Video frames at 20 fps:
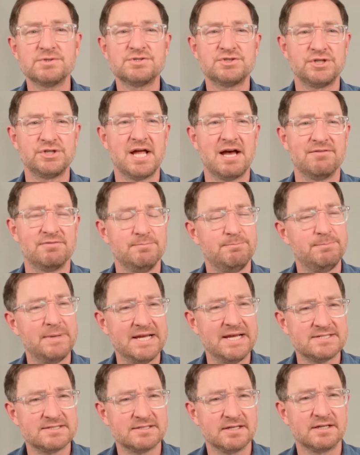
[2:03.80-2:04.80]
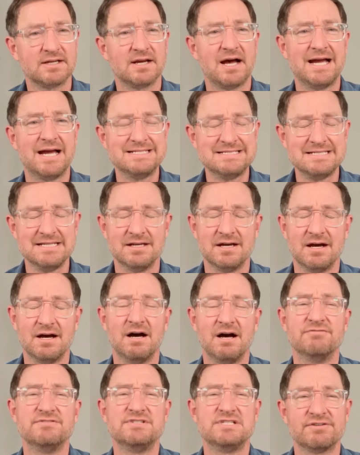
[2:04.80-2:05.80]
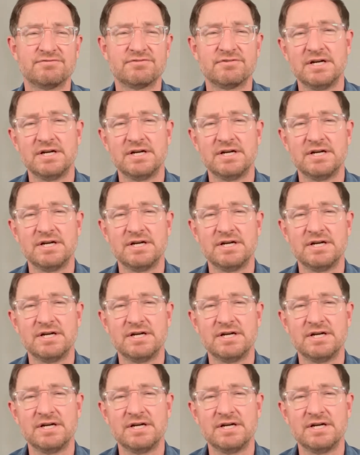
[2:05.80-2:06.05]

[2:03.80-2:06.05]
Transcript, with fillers: most should have a basic idea of